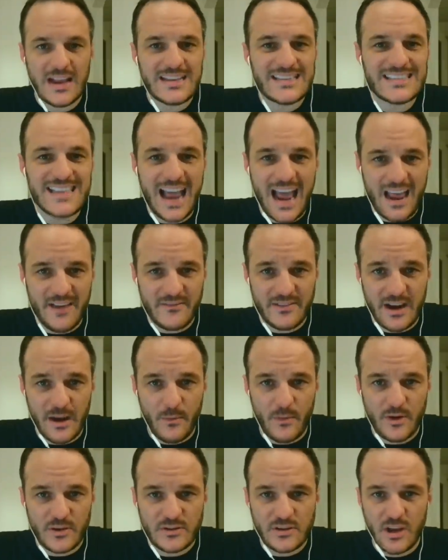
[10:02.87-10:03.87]
Diamond
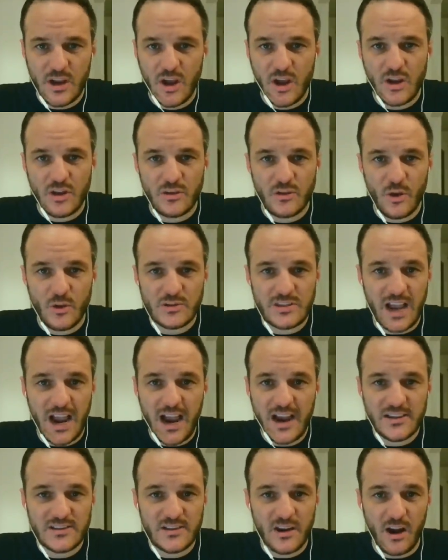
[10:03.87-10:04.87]
Edwards, Those
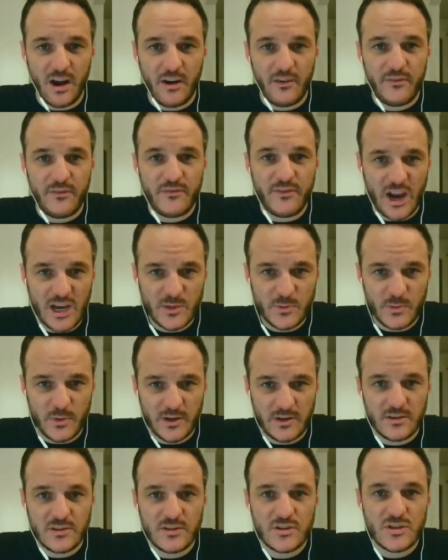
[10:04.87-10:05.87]
guys are
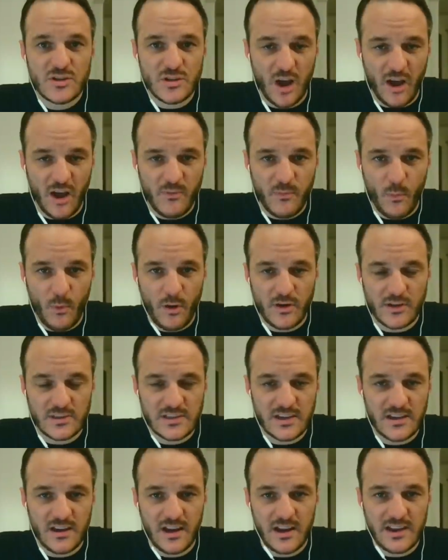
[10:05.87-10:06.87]
freshmen. Sophomore
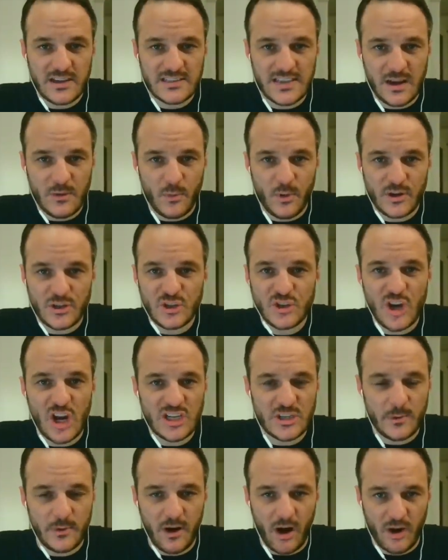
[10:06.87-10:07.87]
is Edwards.
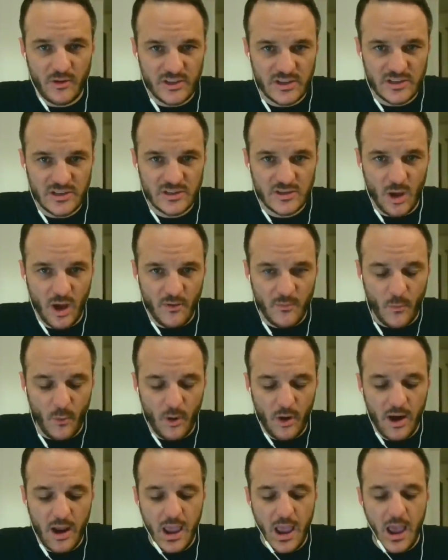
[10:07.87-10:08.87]
J.J. McCarthy is a
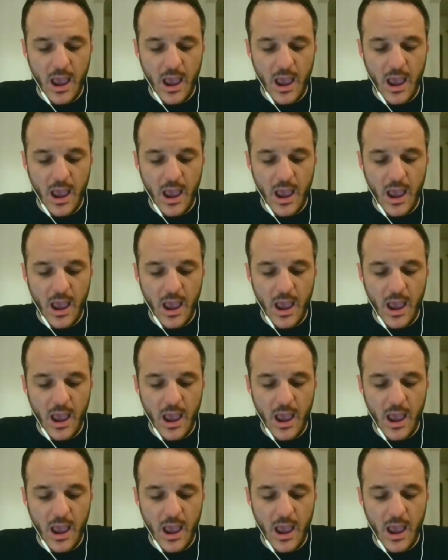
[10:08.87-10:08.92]
sophomore.